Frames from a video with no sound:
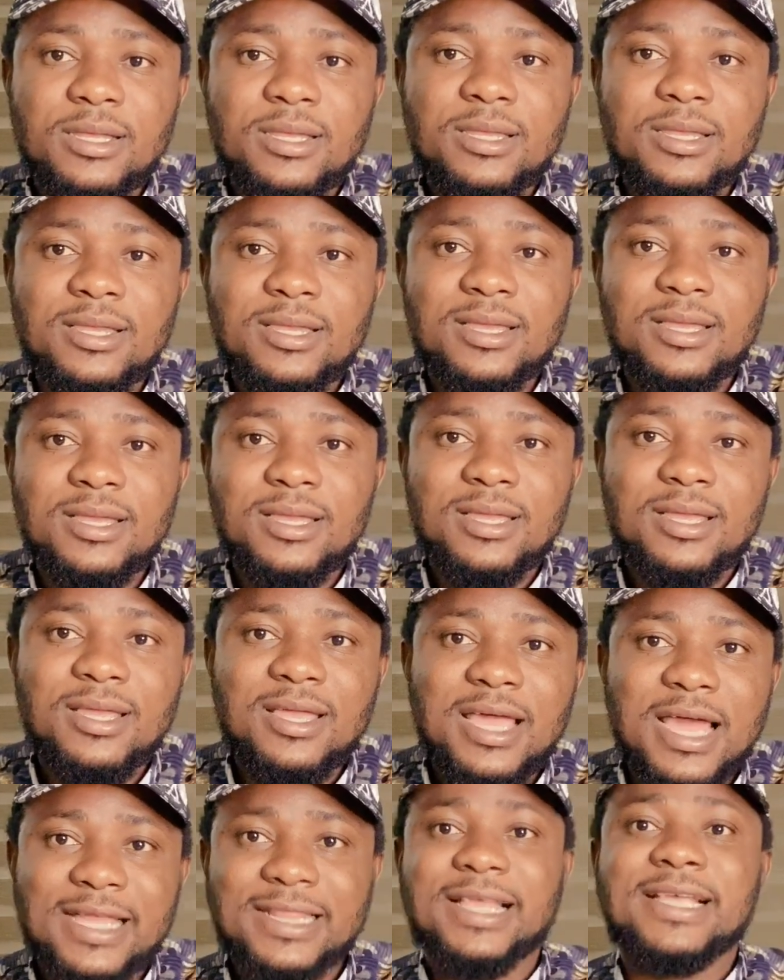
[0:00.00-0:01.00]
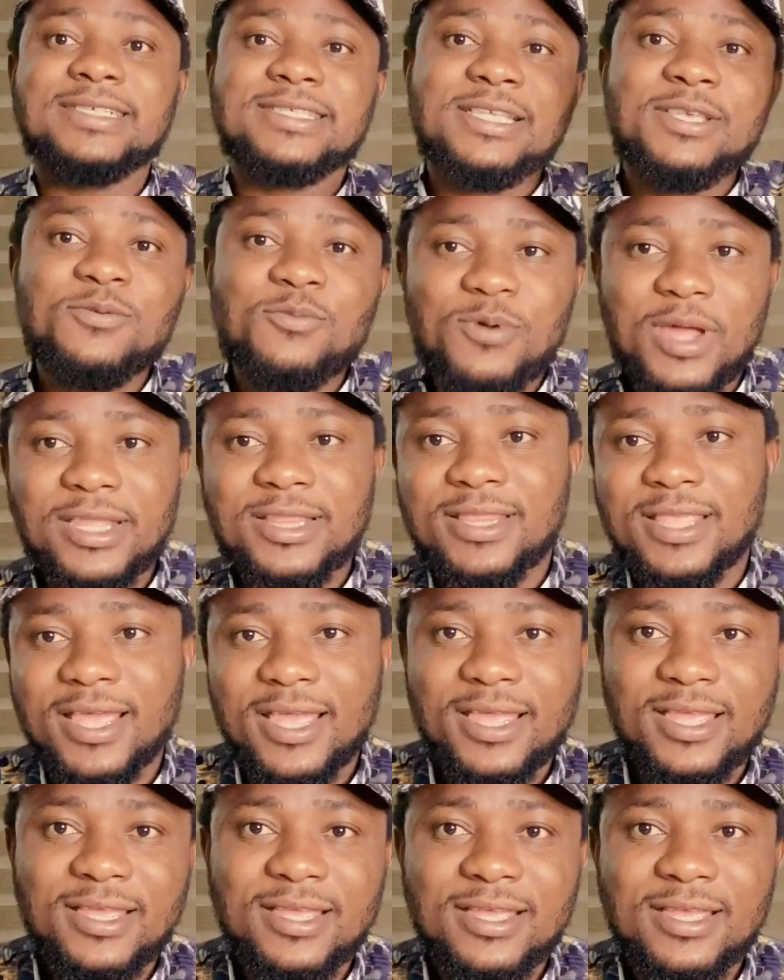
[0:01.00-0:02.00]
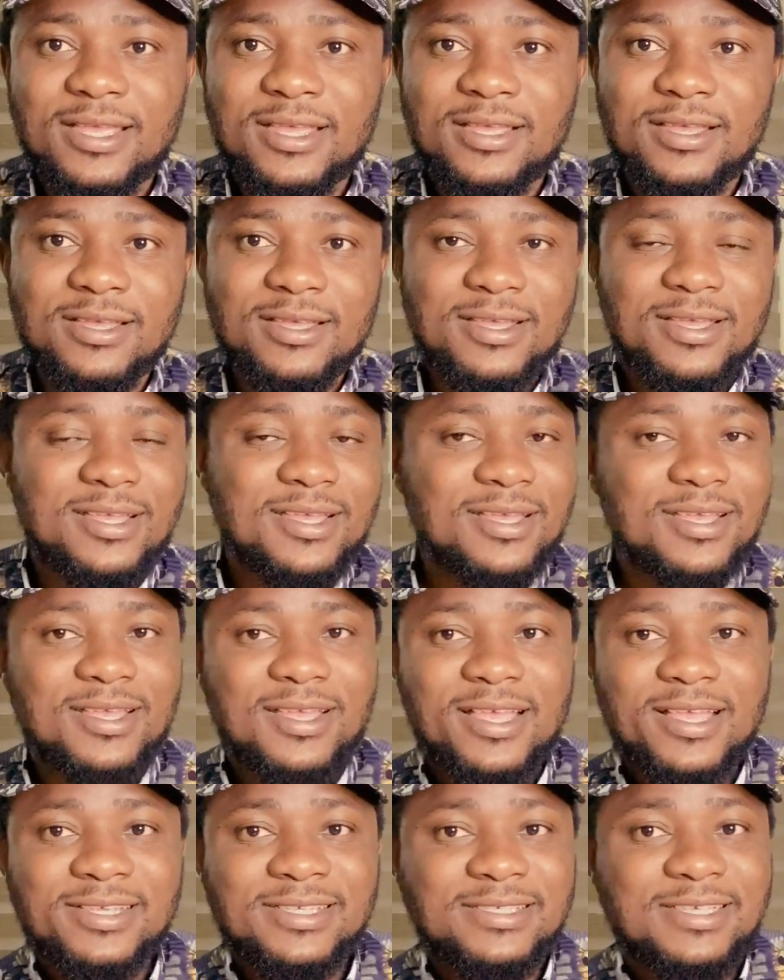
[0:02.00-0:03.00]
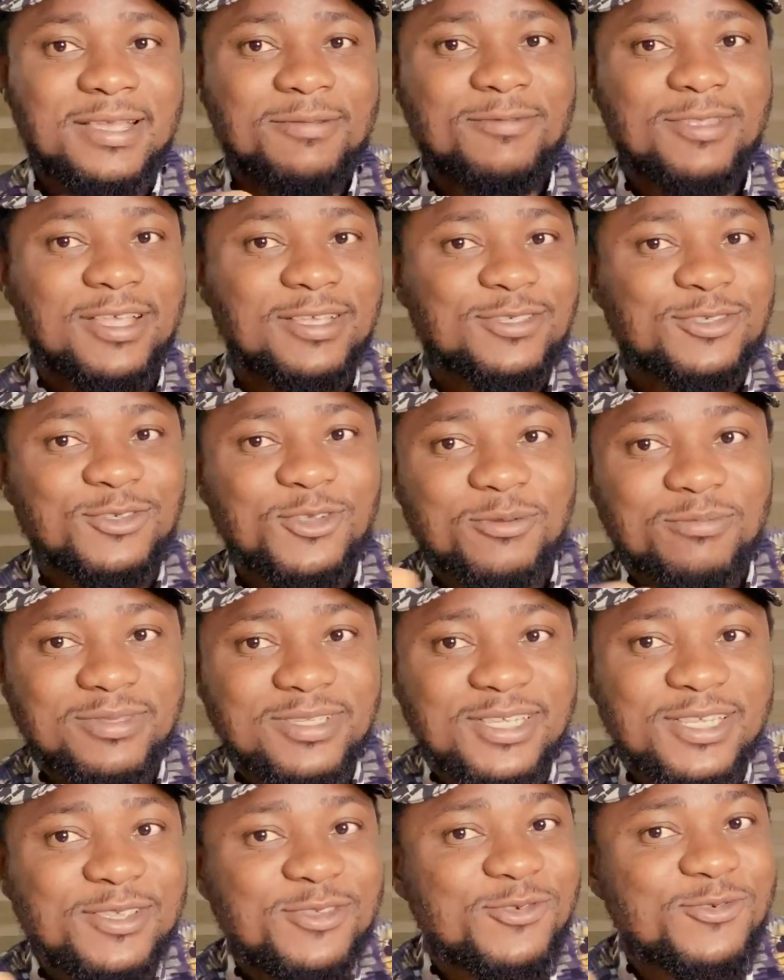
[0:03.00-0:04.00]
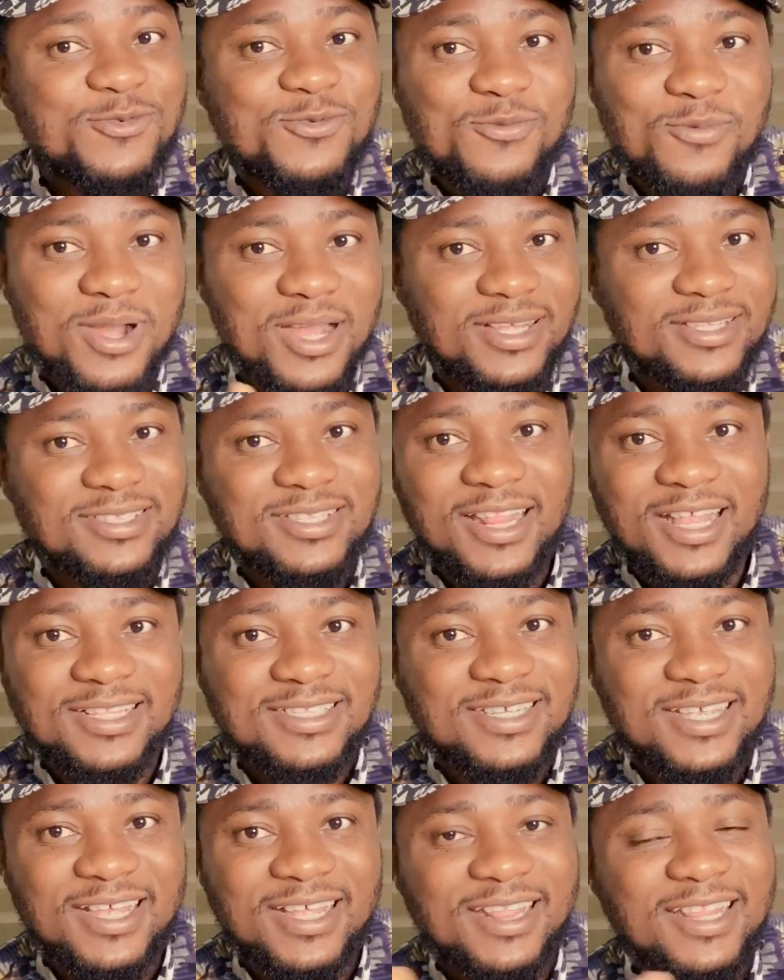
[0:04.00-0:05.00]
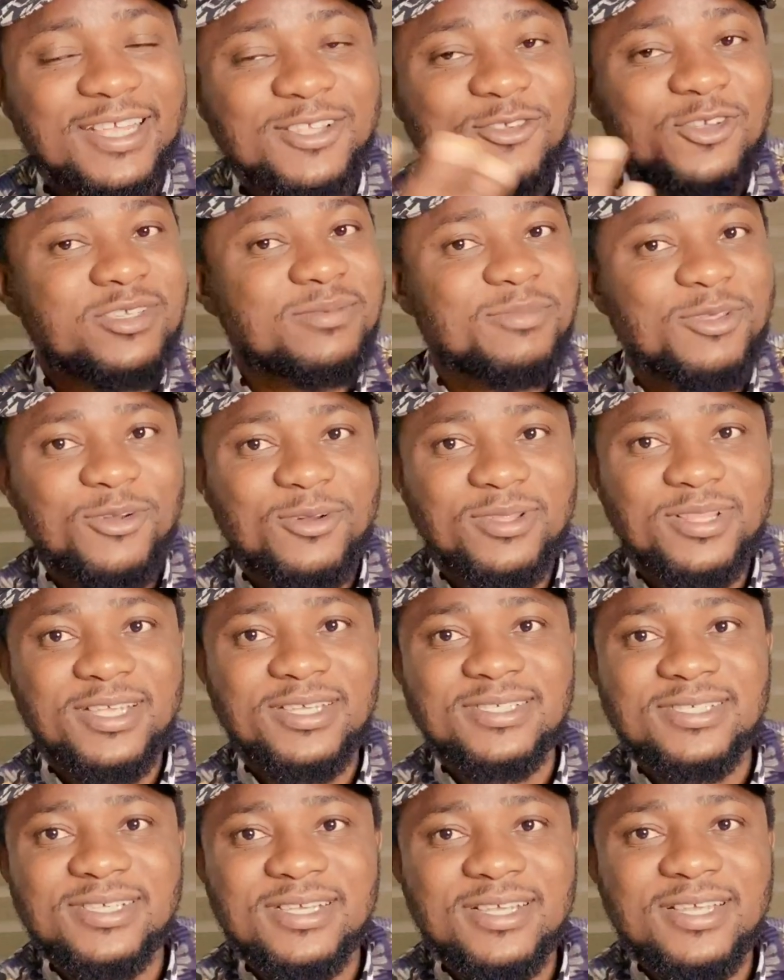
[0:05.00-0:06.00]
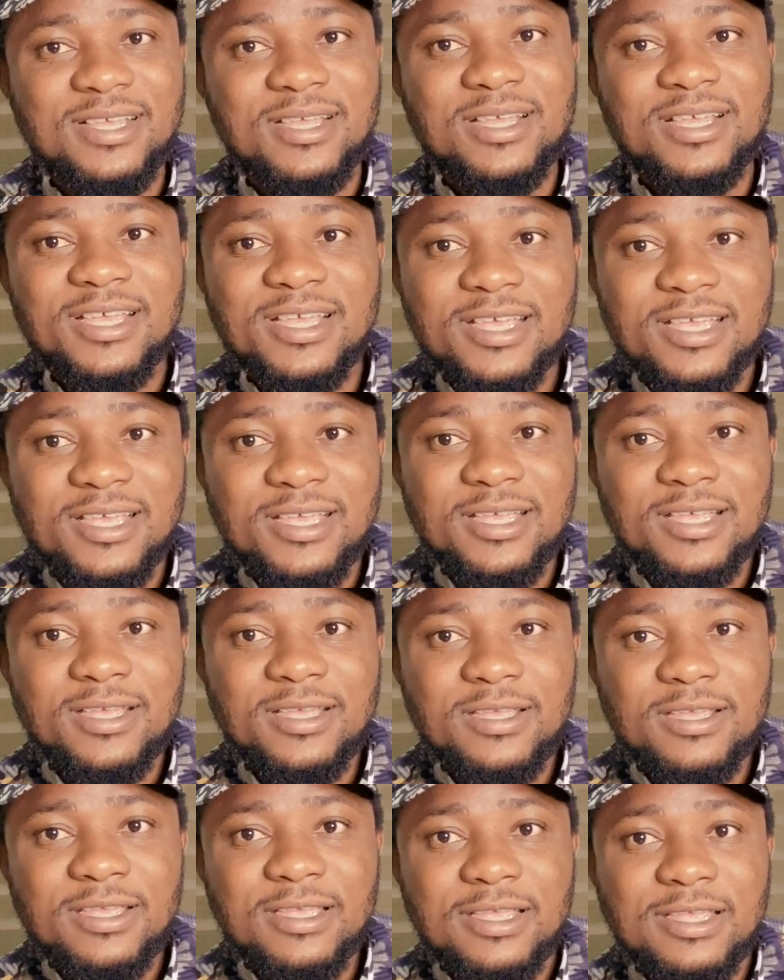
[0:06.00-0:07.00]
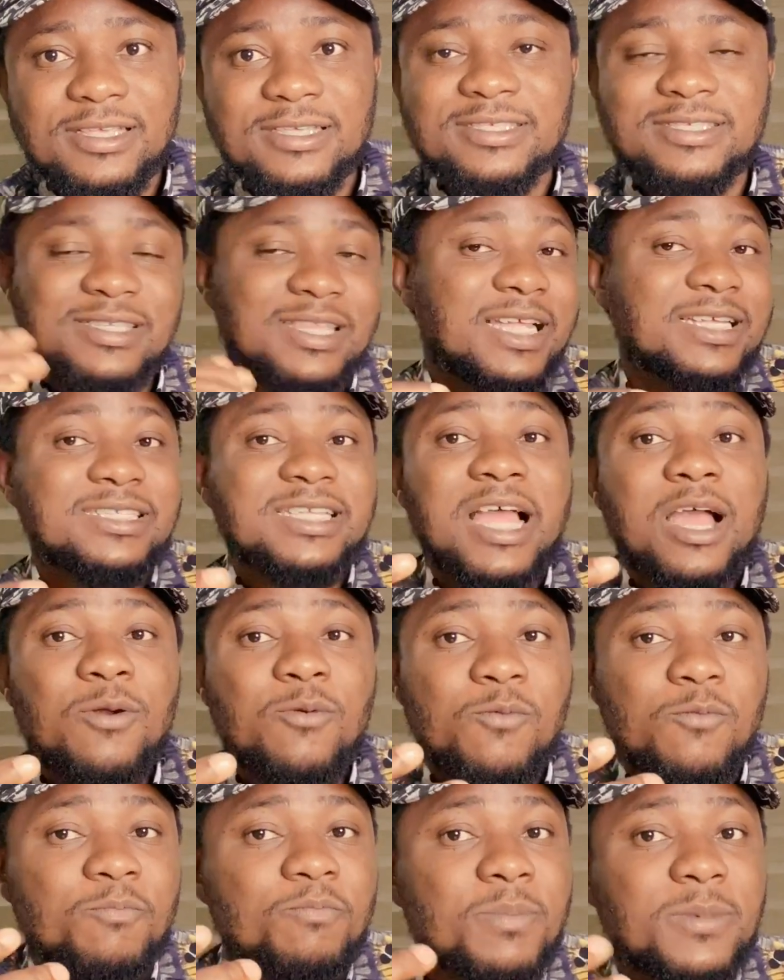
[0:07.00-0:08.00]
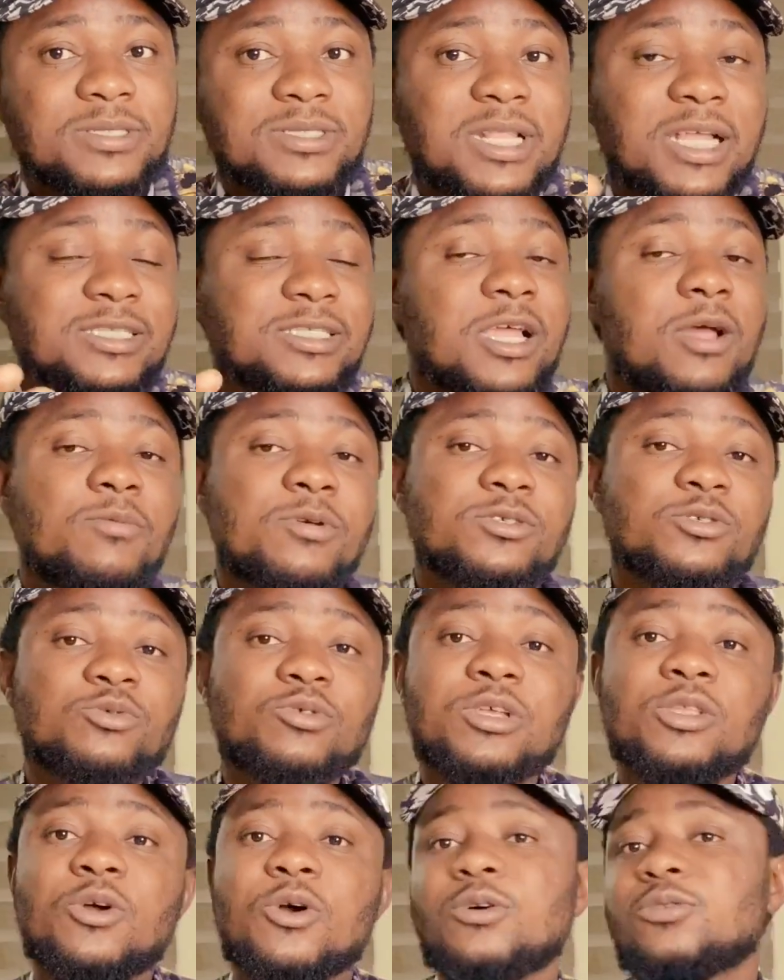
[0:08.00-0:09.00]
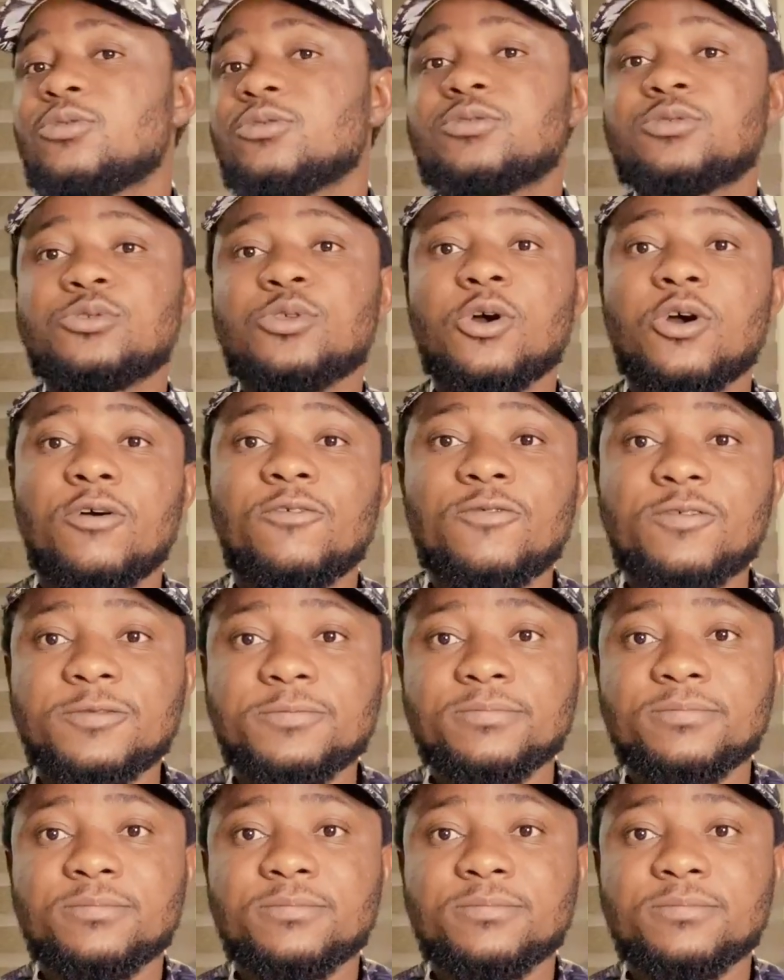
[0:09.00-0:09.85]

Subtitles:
and I still went there. Except there's something you want, Zlatan. Let us be honest. Zlatan was doing all those stuff